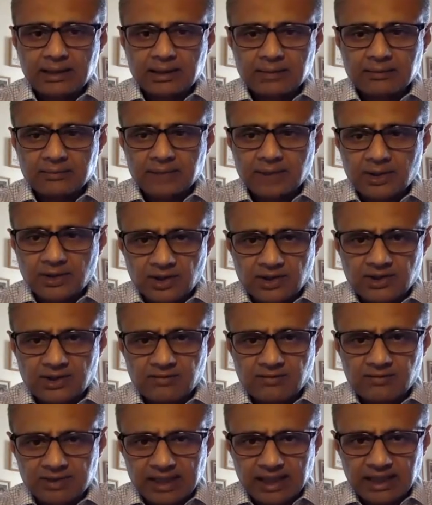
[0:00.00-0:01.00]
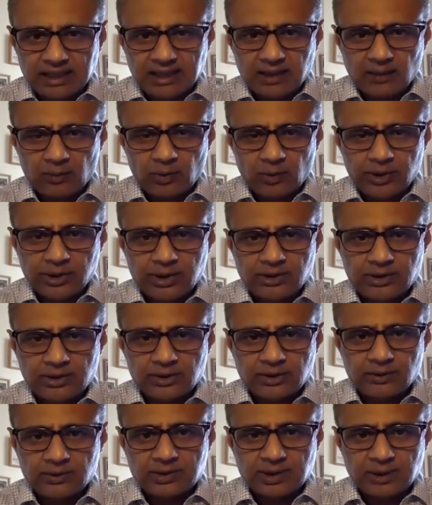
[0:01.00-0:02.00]
Because of that, I wanted to
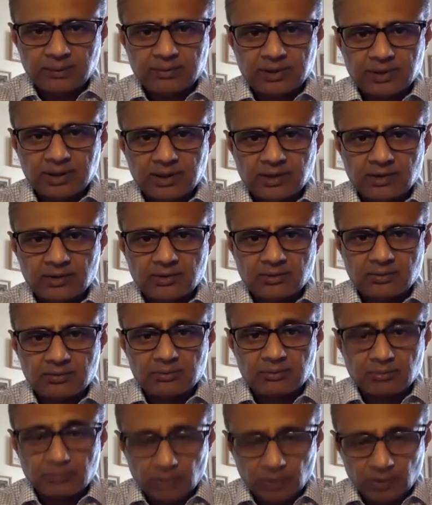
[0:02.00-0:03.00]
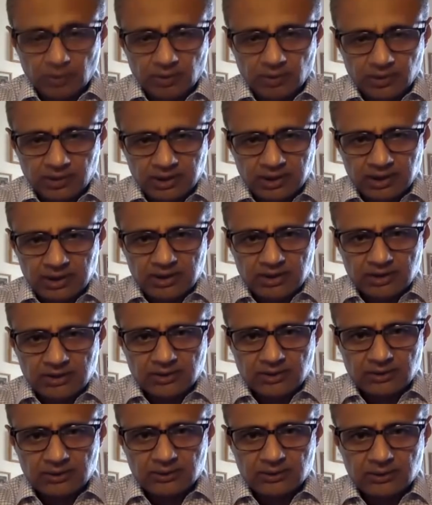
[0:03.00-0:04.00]
do something more
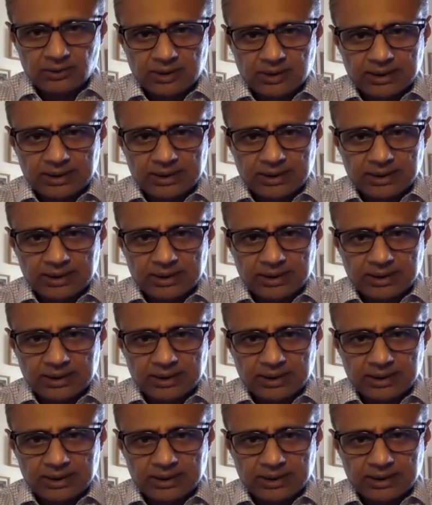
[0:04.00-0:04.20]
to